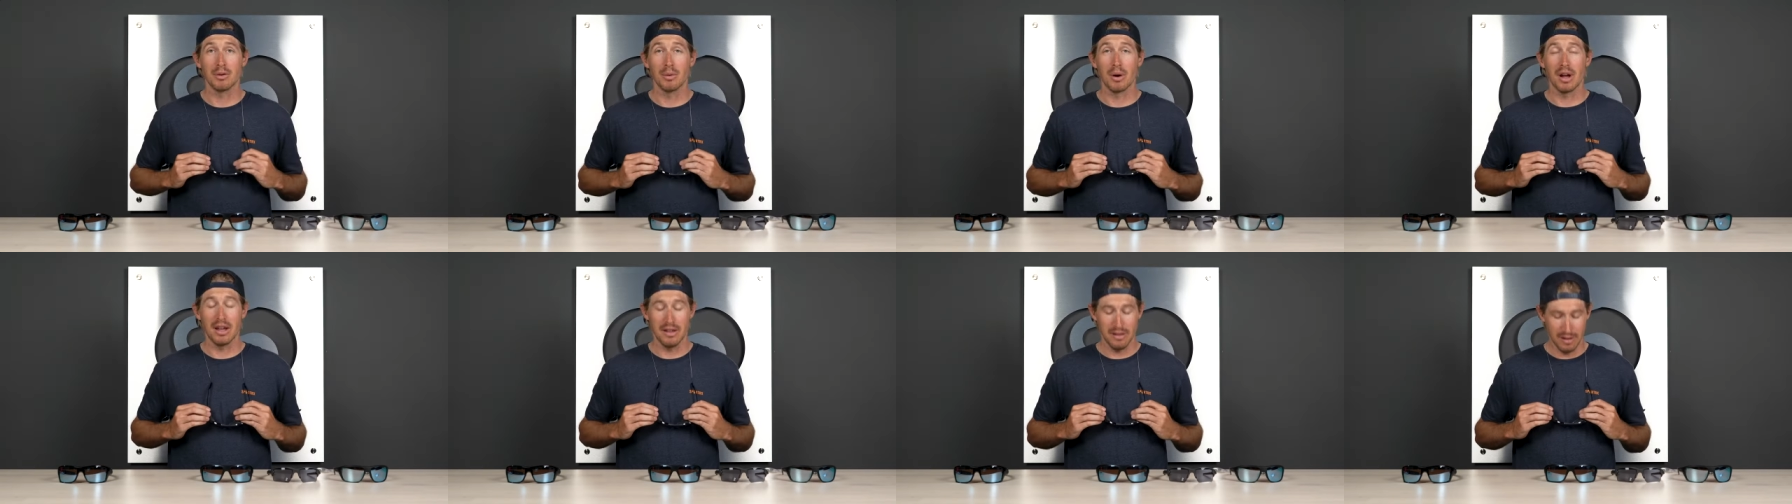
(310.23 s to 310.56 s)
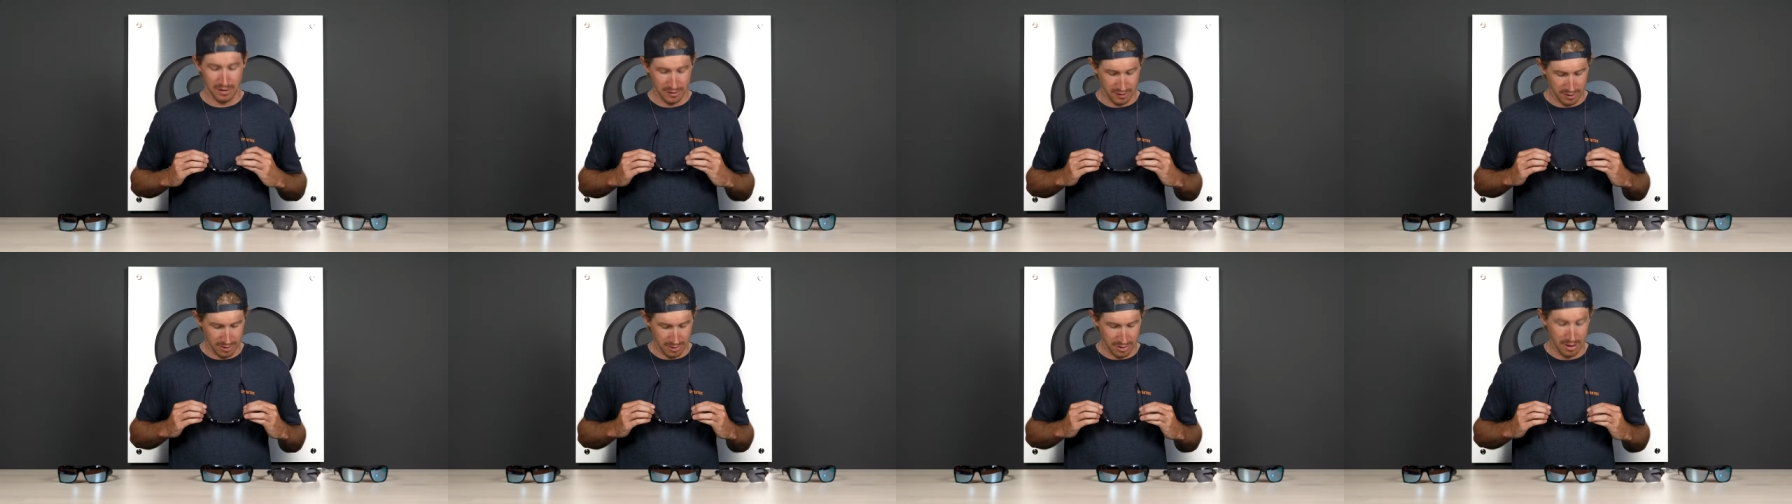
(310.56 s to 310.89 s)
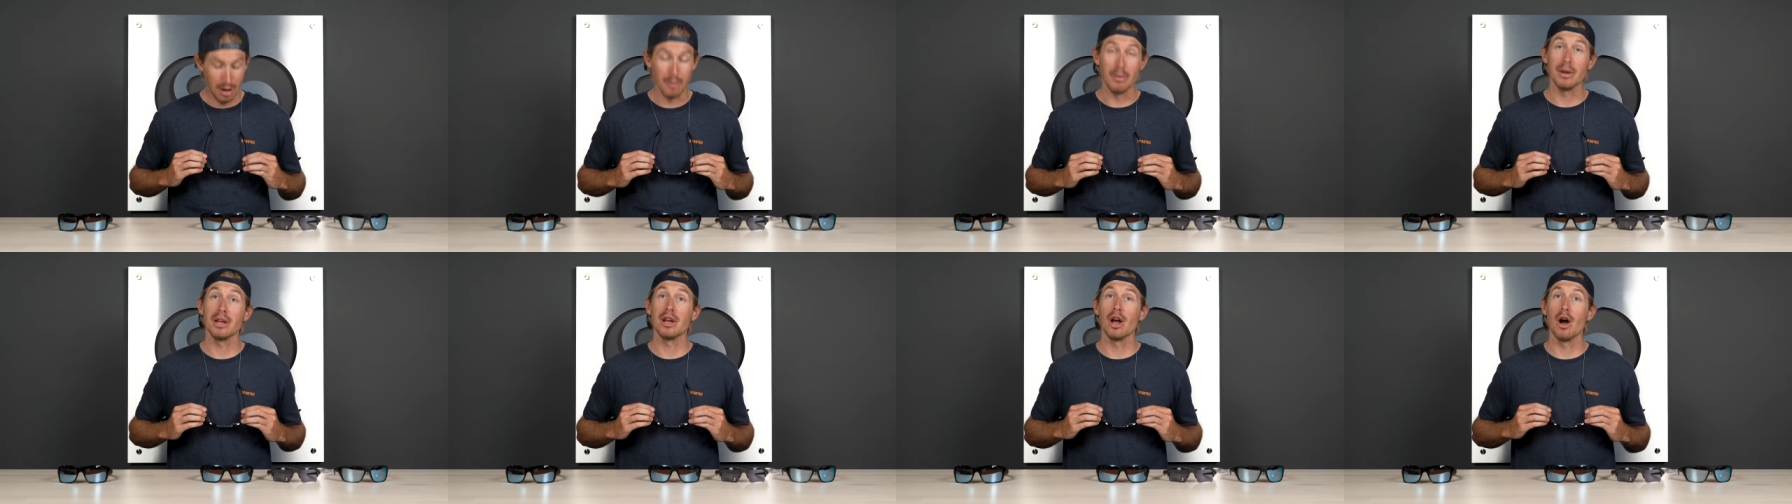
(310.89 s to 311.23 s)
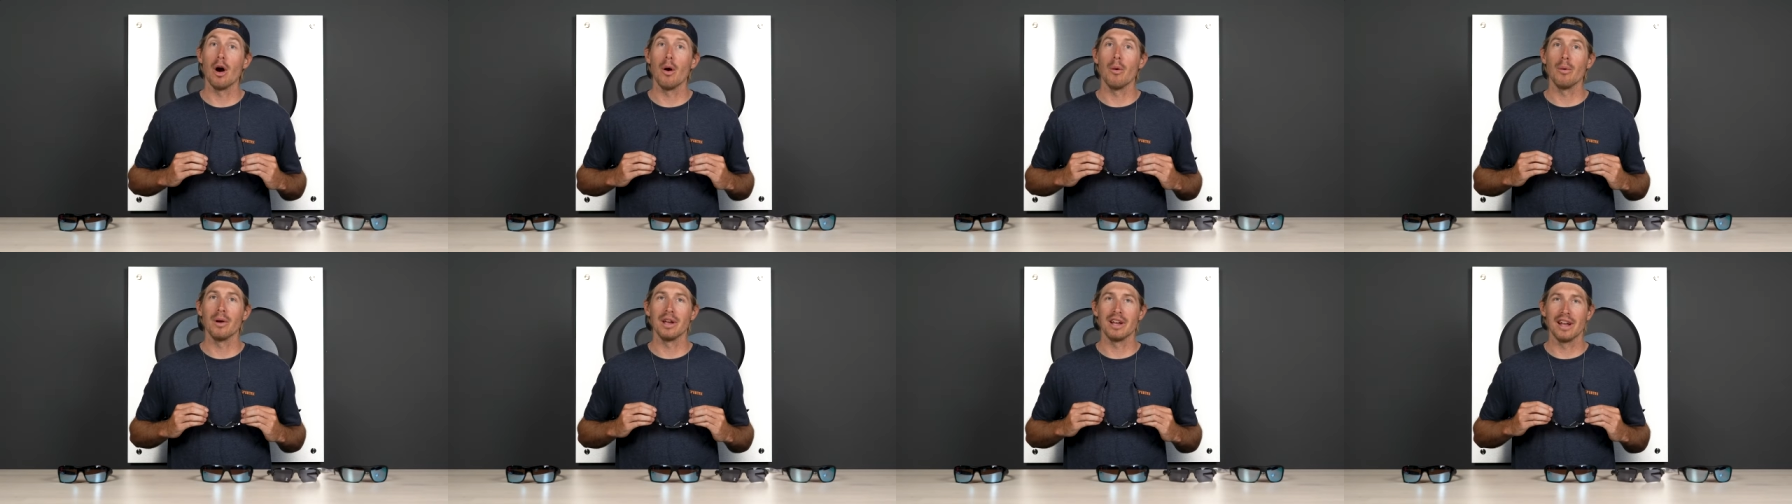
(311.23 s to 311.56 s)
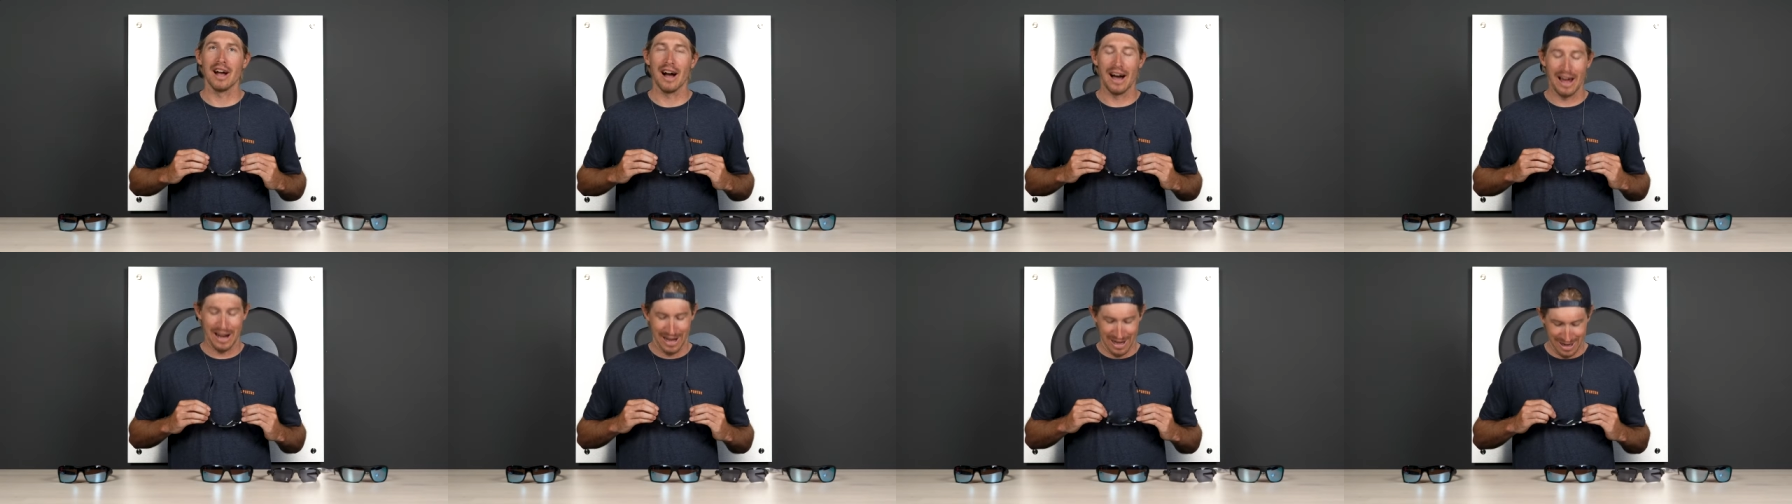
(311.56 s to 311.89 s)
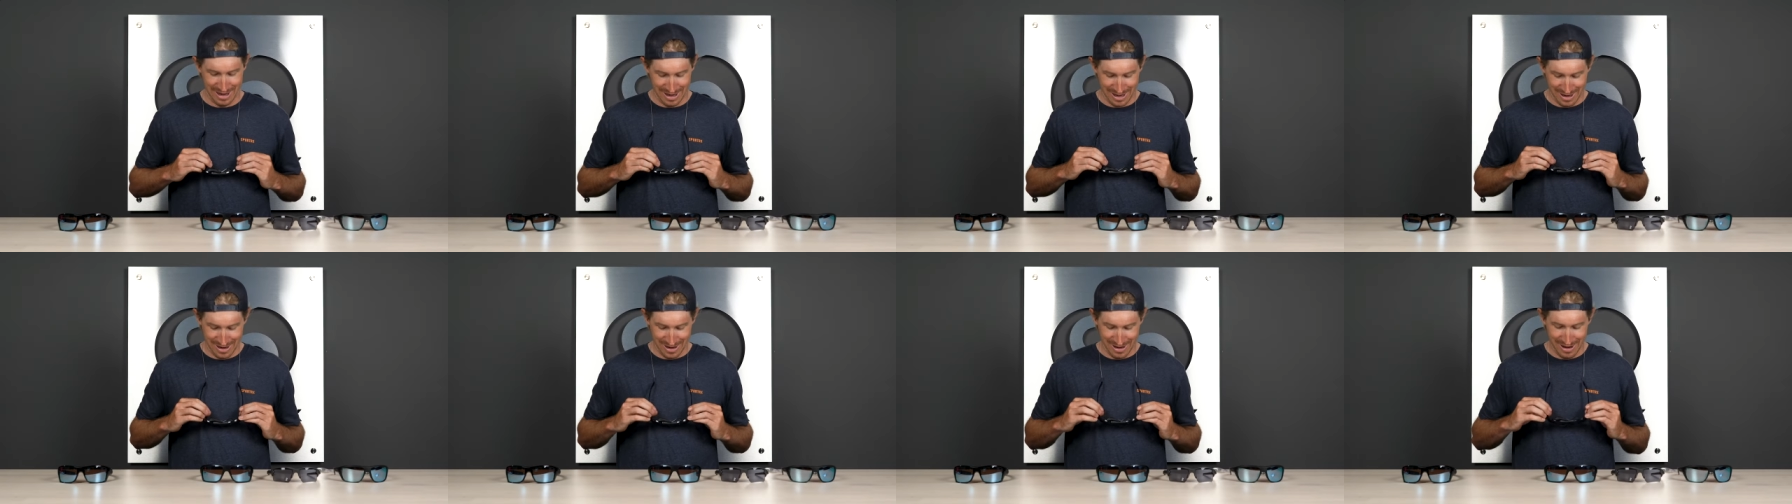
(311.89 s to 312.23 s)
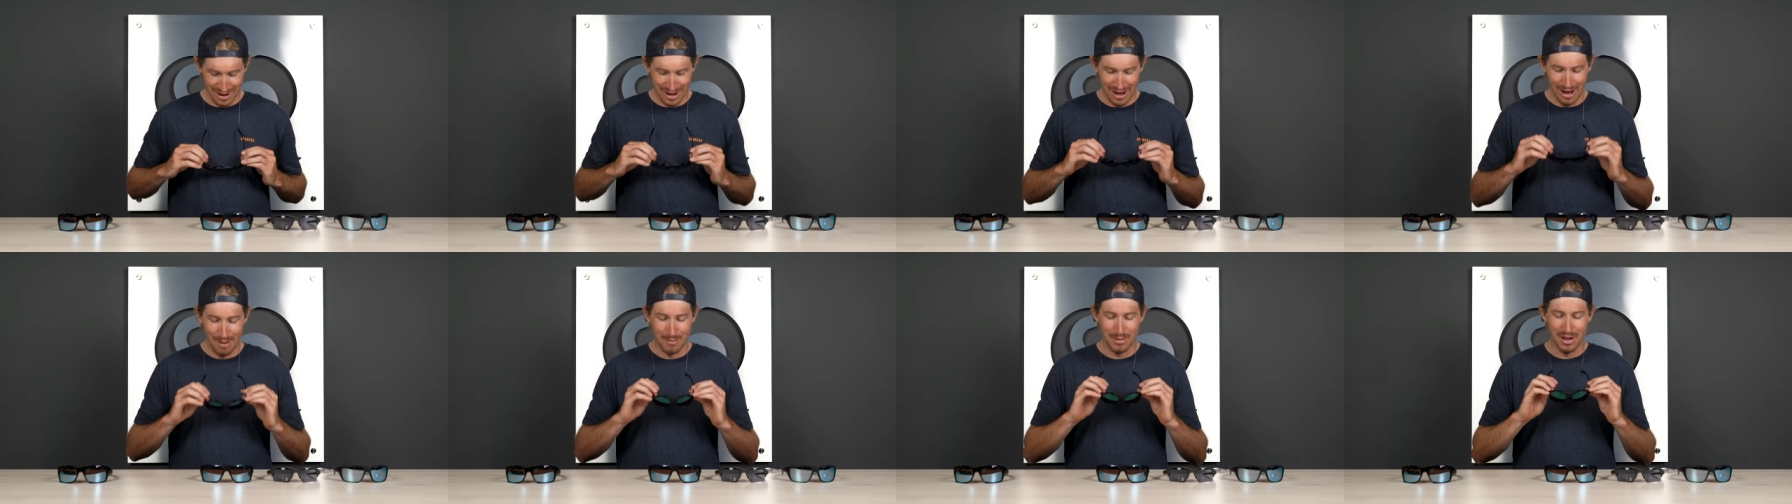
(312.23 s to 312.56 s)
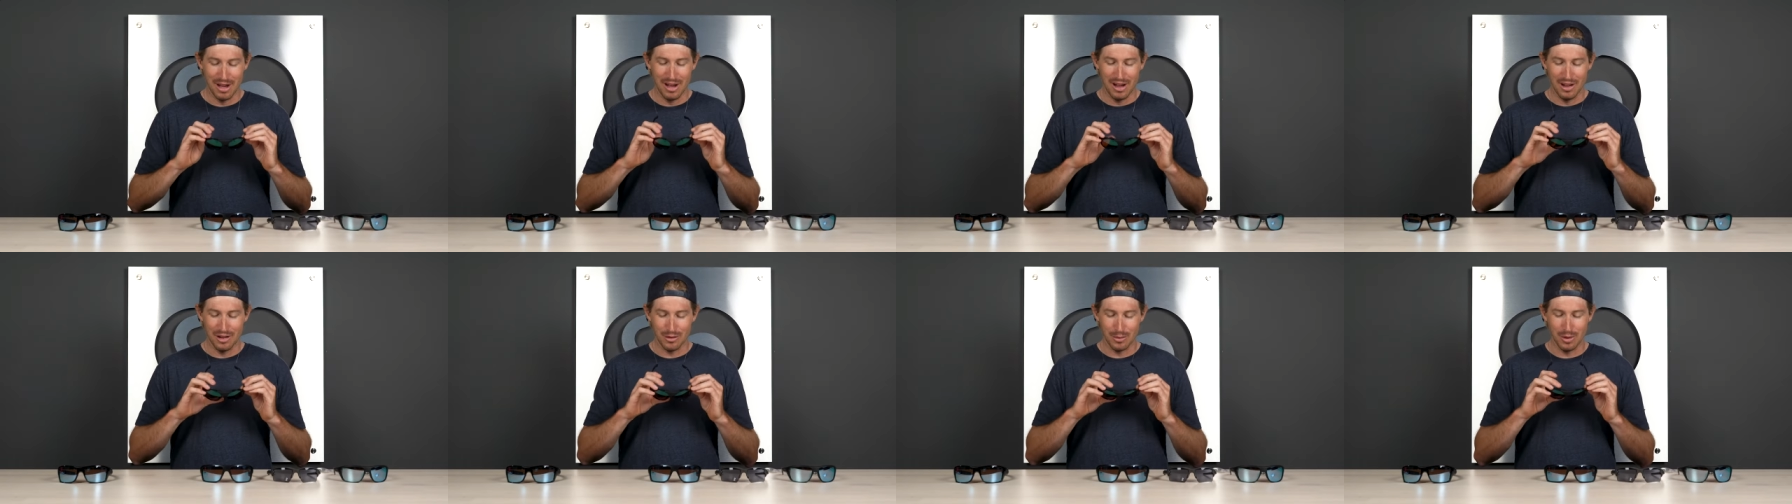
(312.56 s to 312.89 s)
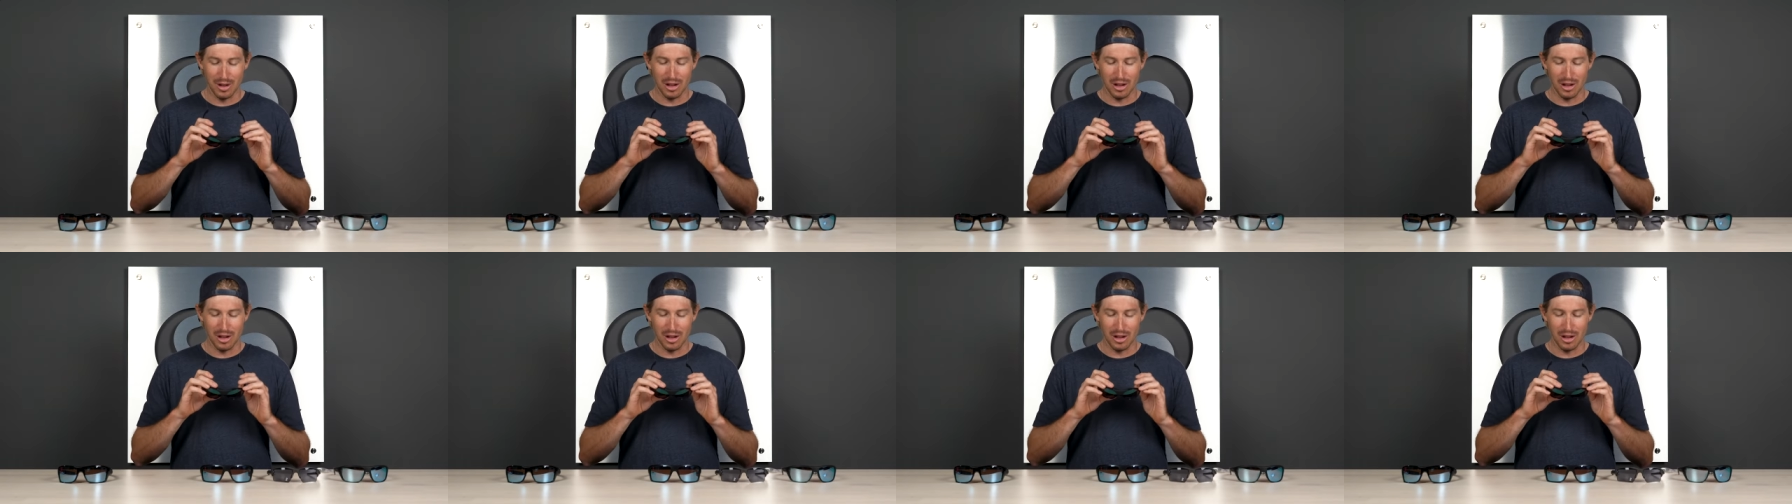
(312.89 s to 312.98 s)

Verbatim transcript: Great, the, there we go, we got it. Um, it's